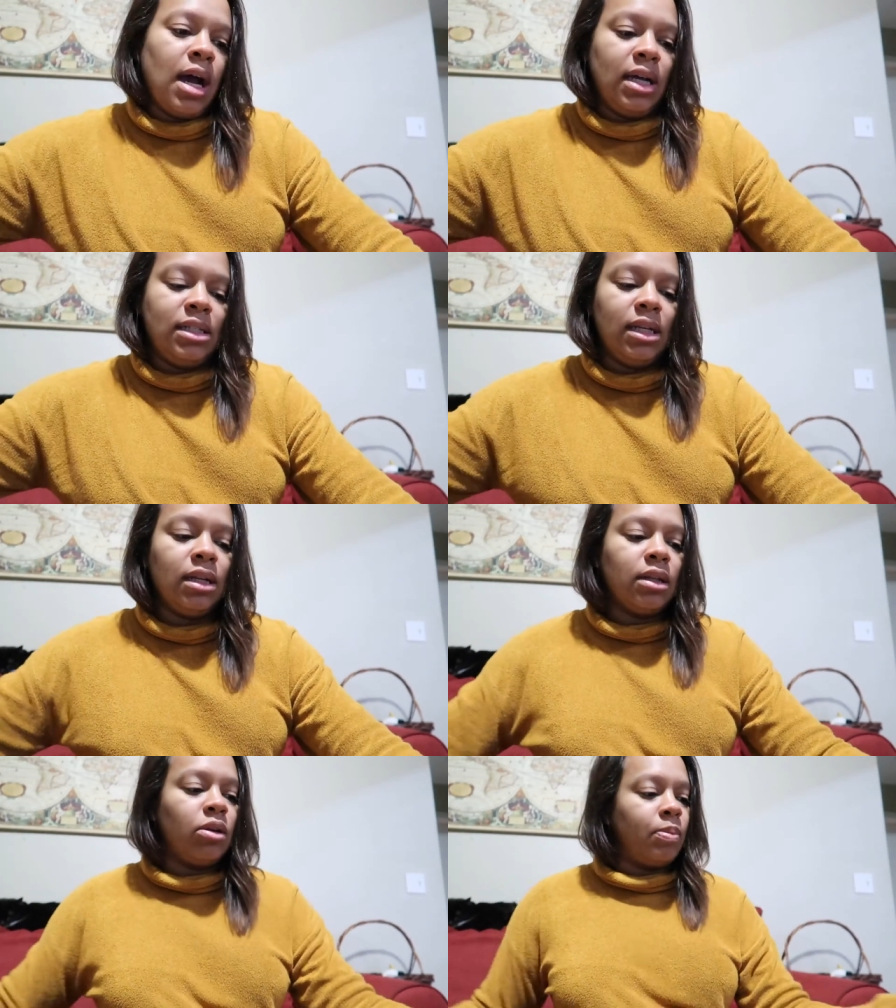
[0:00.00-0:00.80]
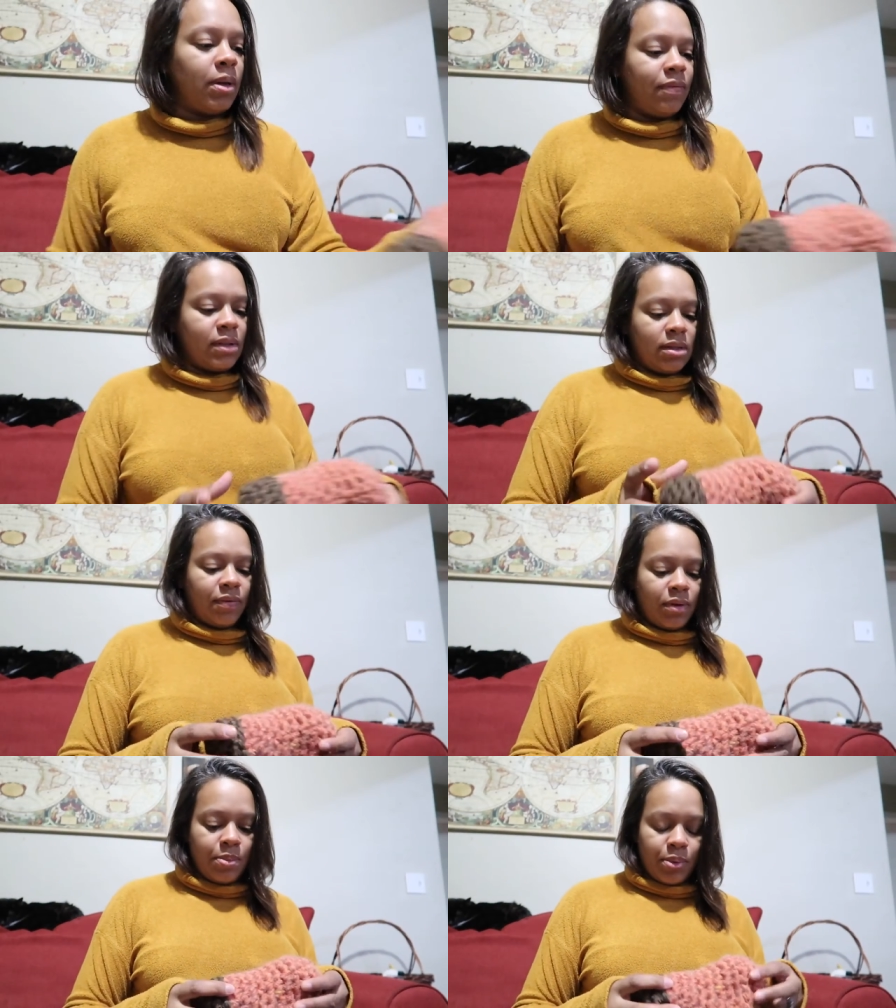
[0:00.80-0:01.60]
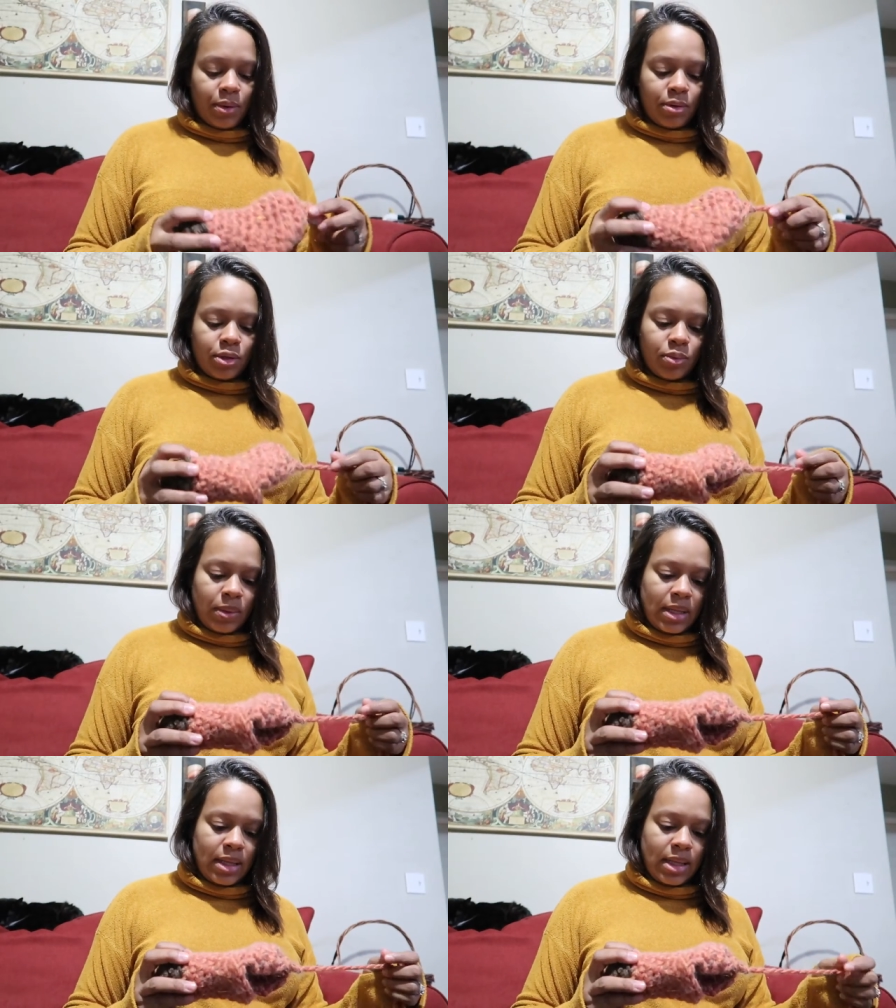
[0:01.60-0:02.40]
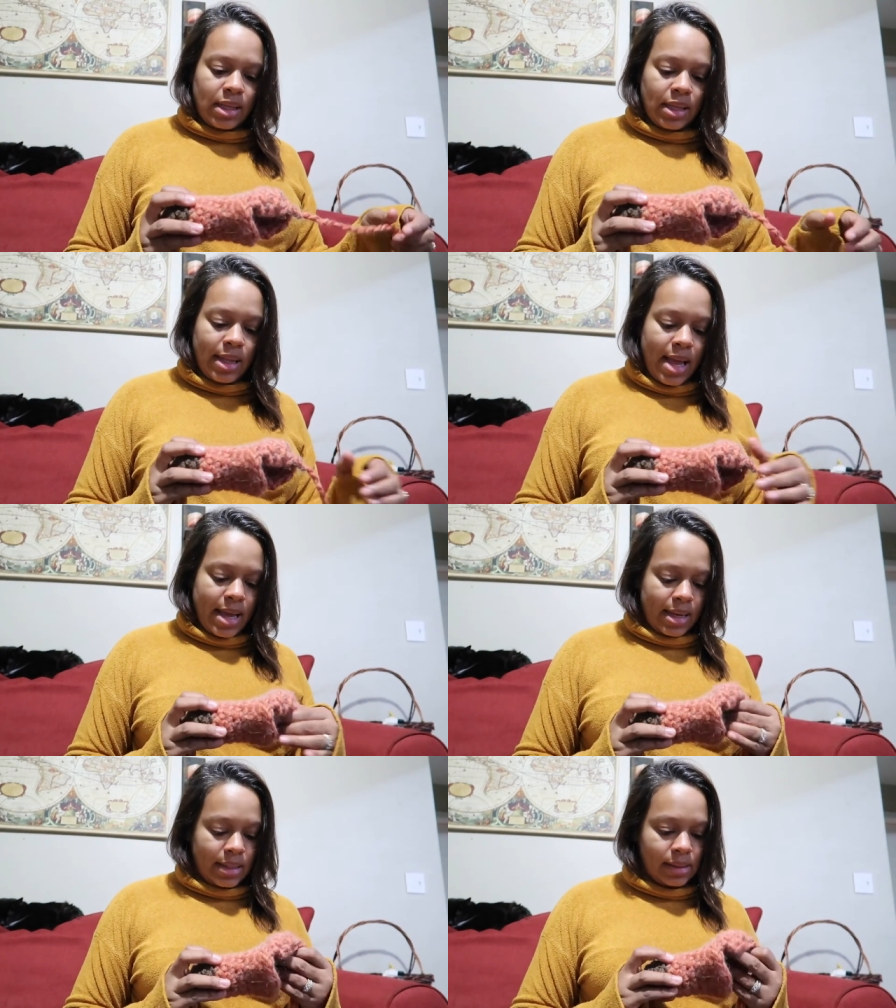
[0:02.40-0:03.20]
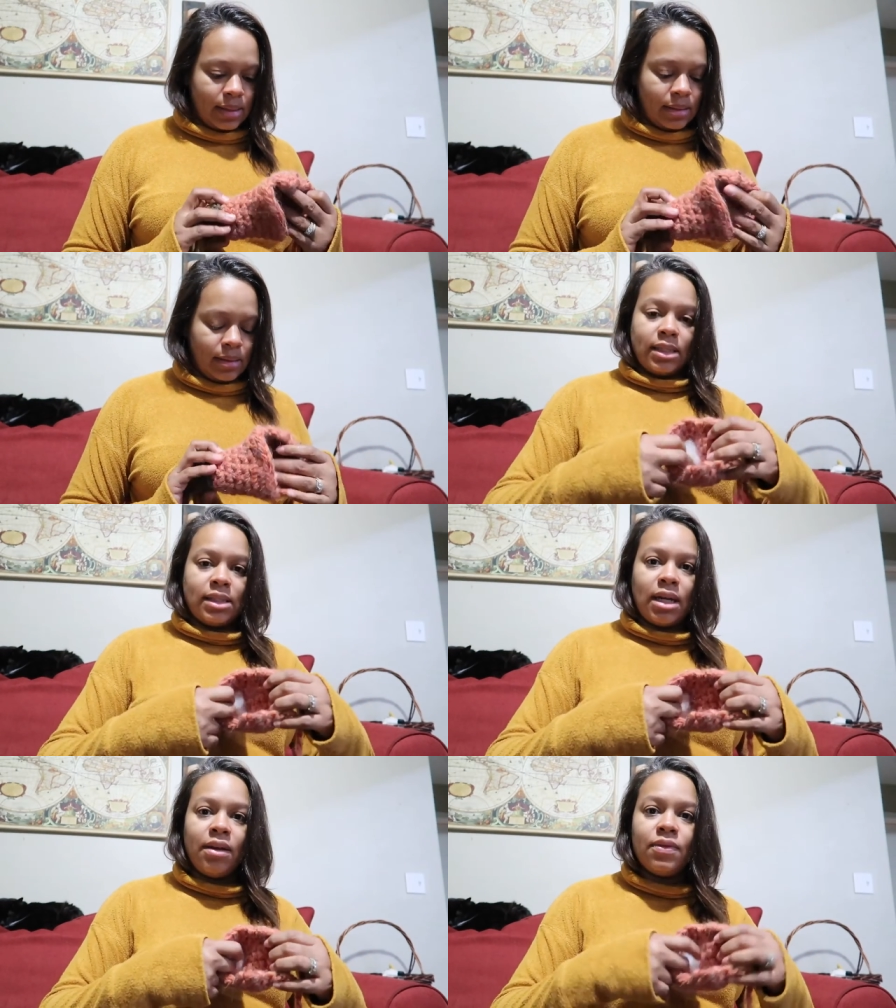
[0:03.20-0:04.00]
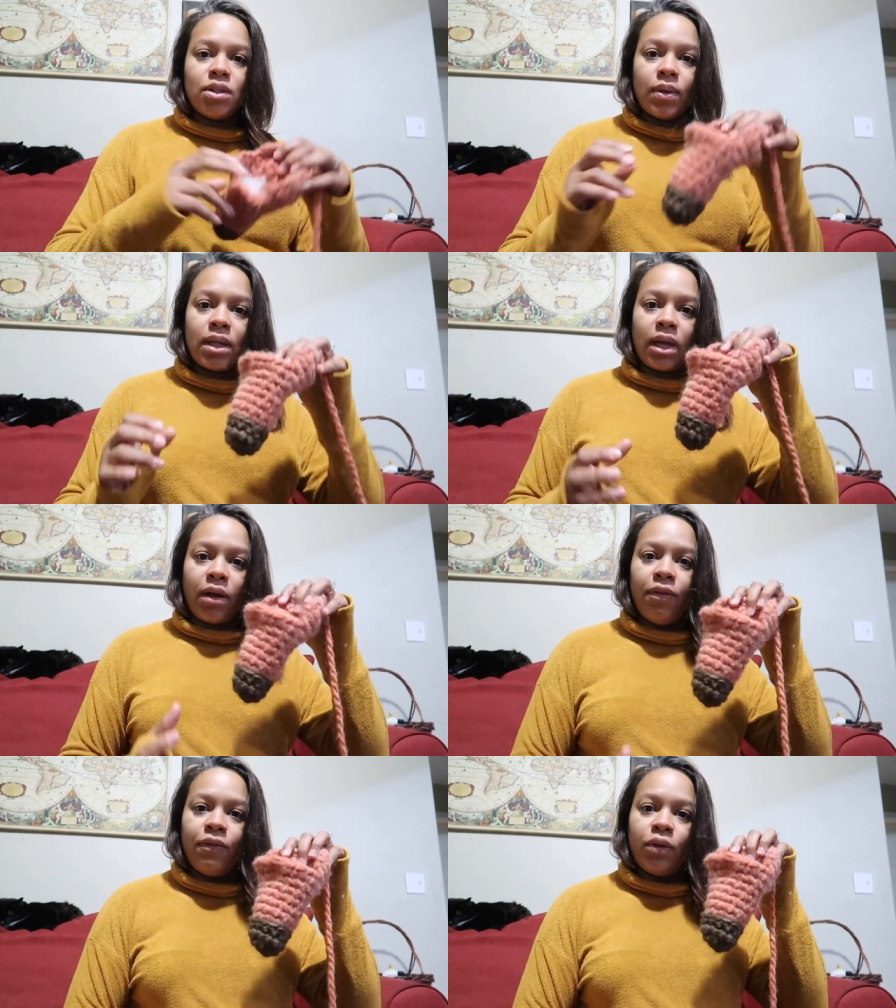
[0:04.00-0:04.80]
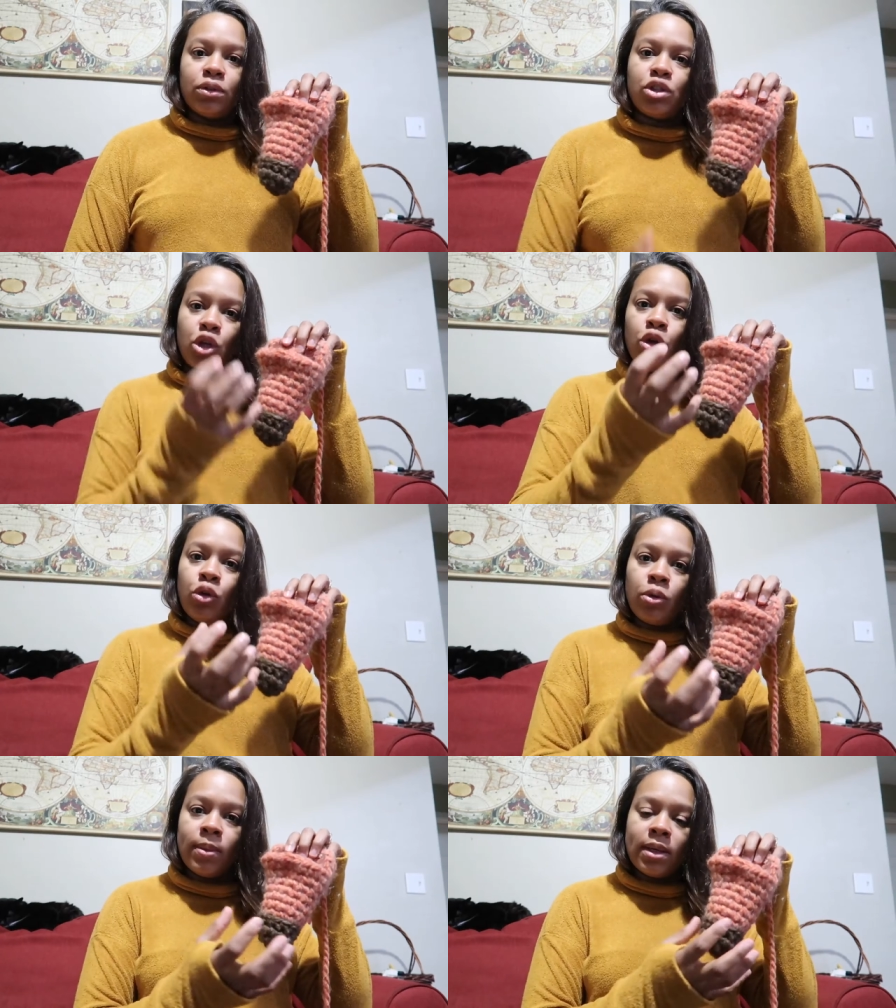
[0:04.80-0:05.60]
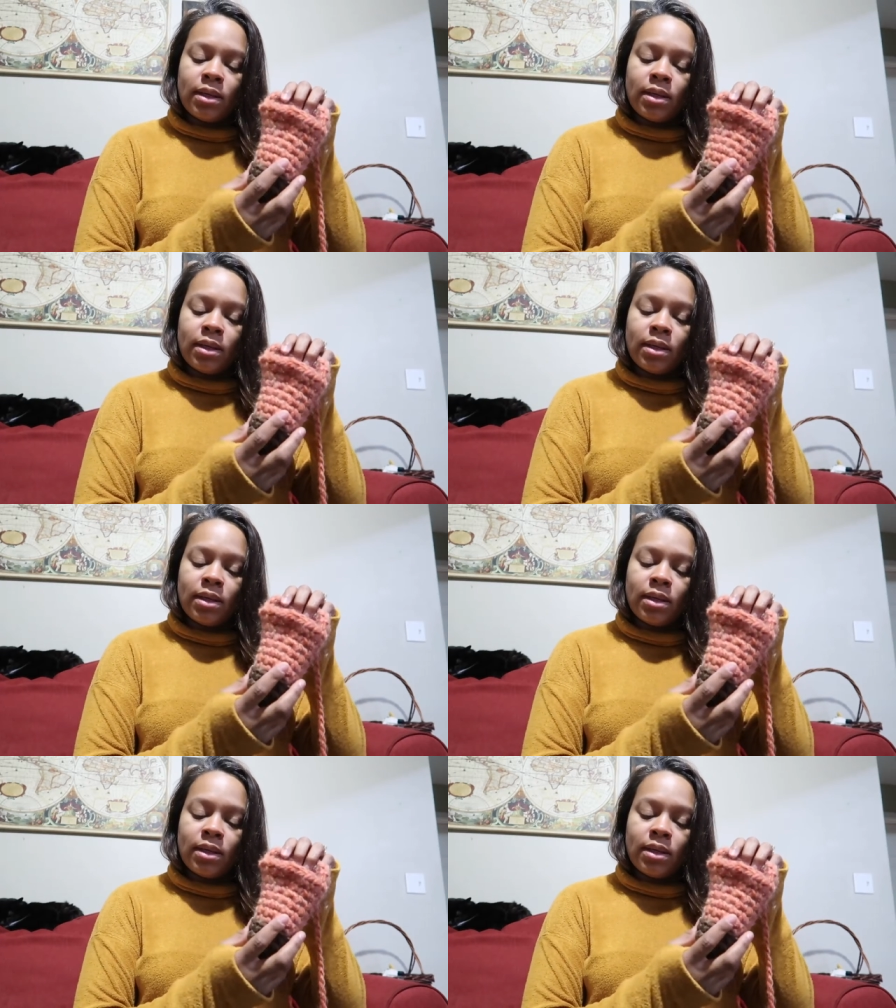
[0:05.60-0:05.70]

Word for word: I did a little bit of a different approach with the legs. Instead of doing like a full tube,